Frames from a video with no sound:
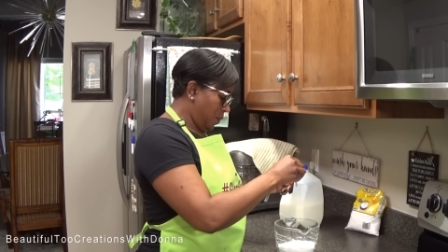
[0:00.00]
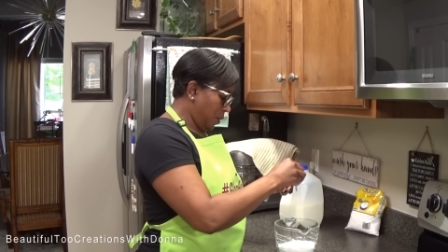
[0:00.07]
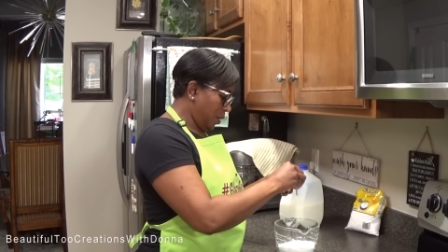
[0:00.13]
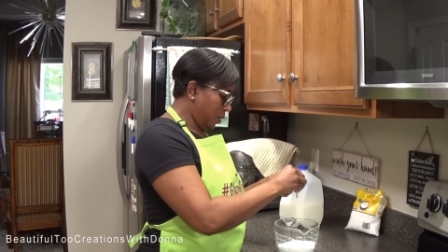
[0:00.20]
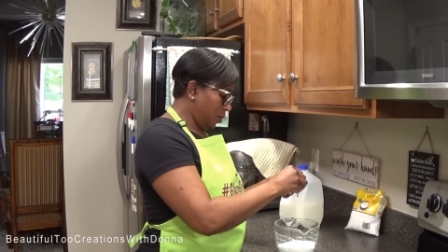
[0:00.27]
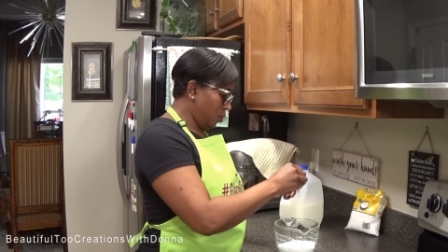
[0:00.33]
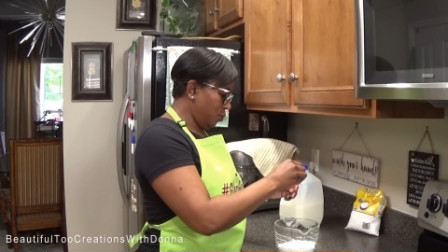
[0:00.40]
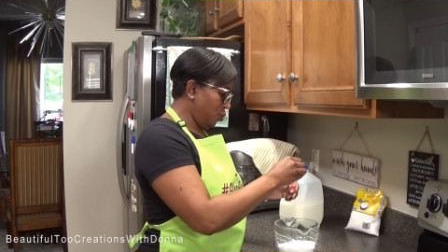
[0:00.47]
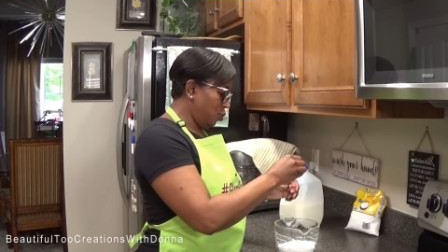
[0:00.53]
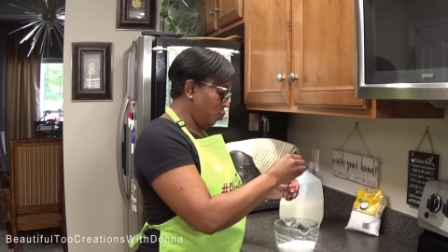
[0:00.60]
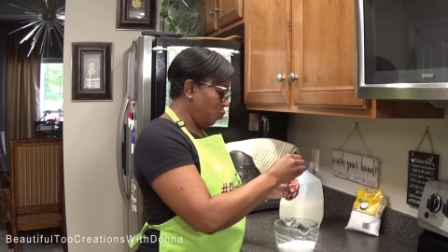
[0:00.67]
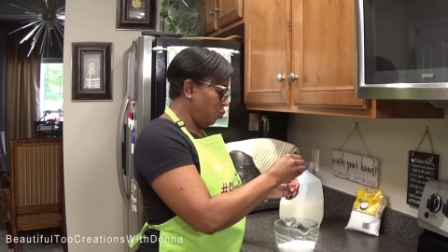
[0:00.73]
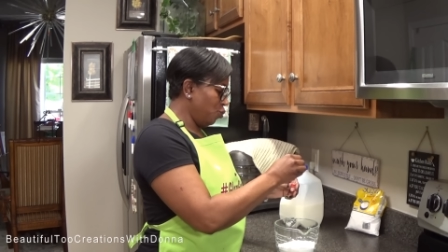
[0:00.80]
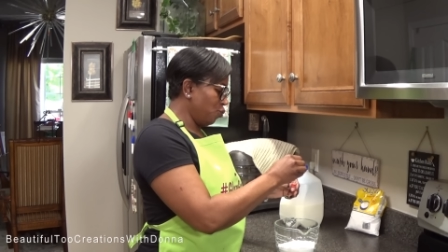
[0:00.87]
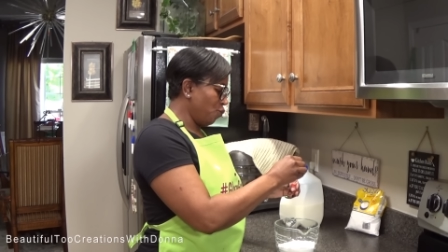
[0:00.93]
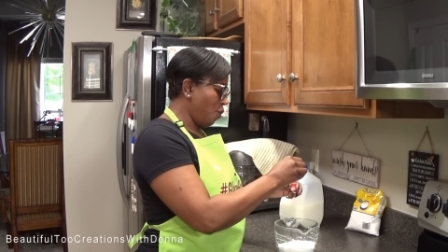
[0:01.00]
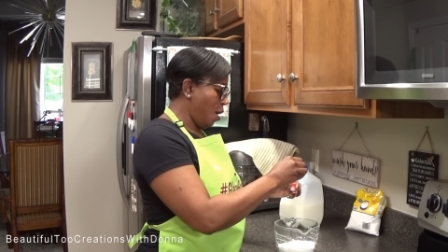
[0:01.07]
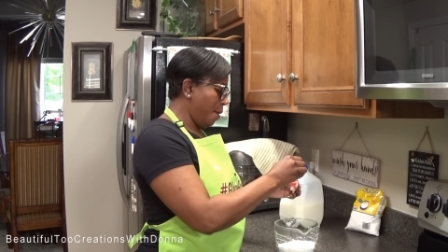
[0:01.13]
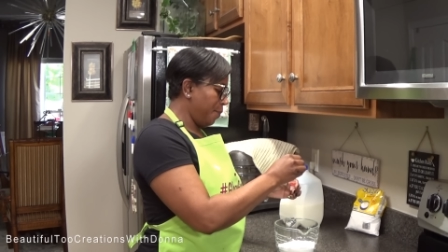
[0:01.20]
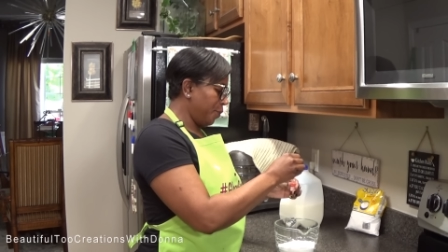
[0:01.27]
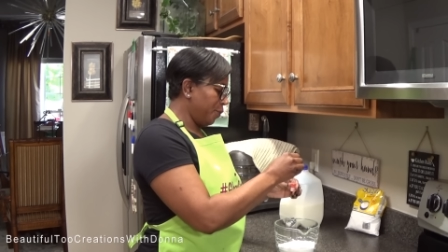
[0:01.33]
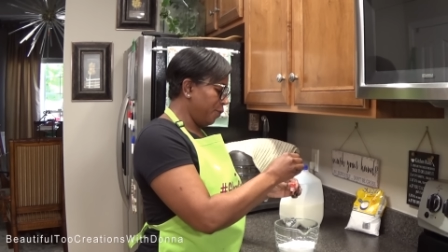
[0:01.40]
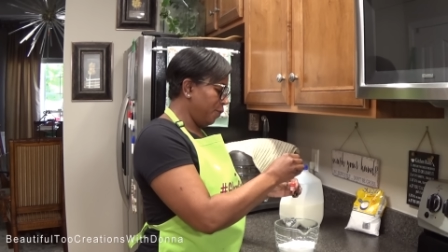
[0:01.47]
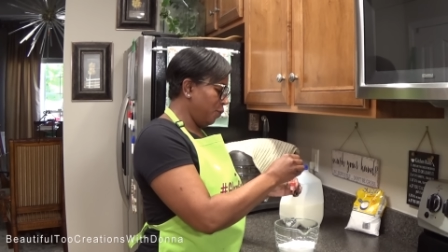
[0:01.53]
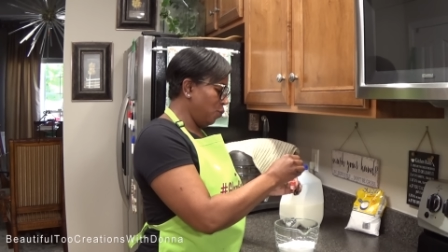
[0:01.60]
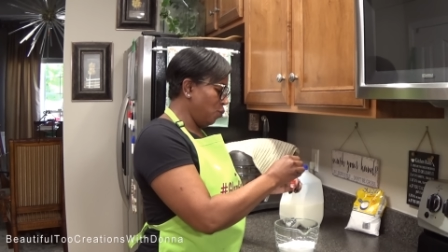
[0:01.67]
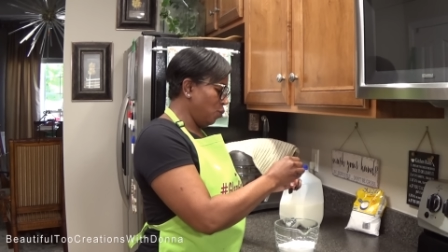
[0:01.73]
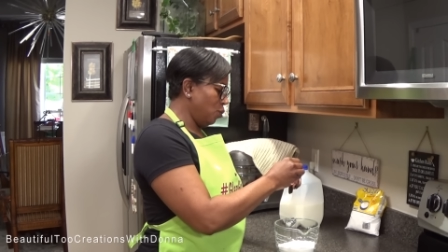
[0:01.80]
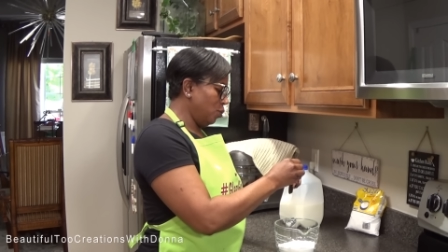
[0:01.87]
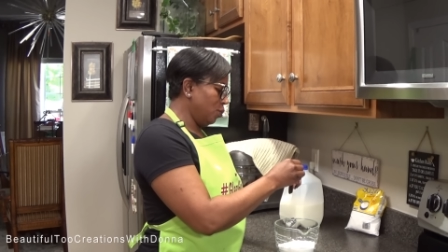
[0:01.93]
I'm going to do two
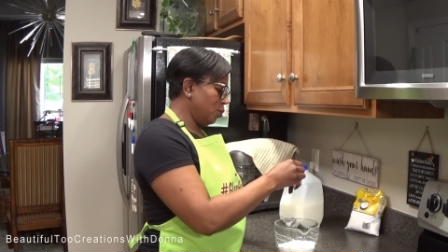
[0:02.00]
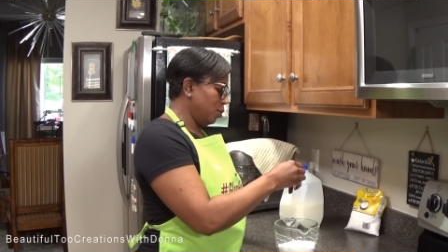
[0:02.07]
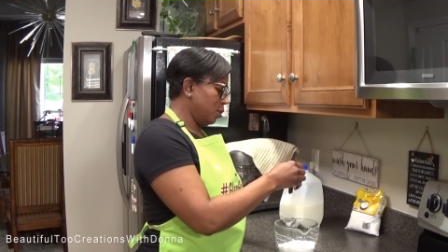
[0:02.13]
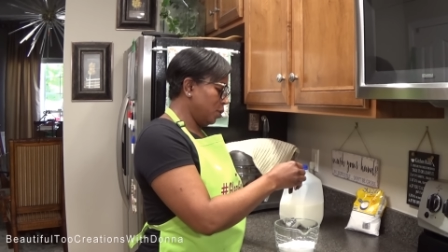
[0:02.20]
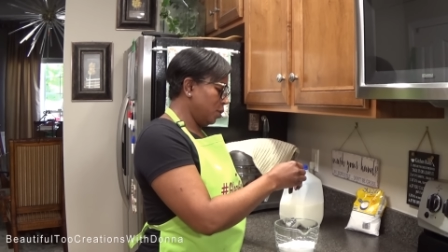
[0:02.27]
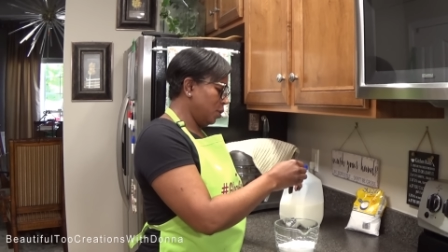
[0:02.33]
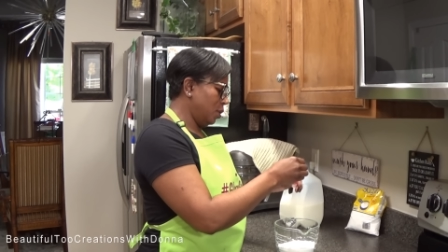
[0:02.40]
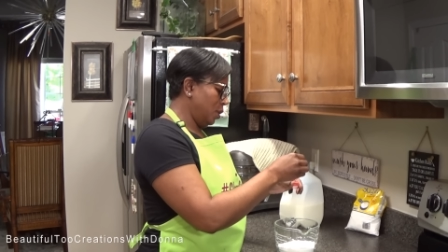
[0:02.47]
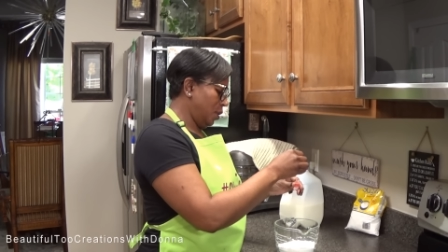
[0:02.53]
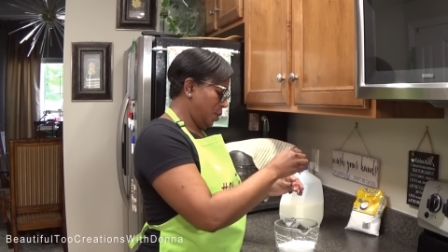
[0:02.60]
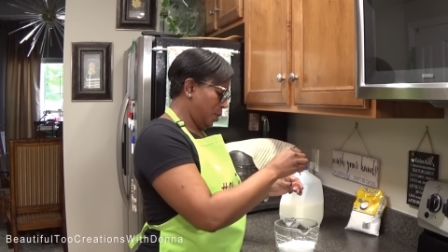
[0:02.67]
dropperfuls.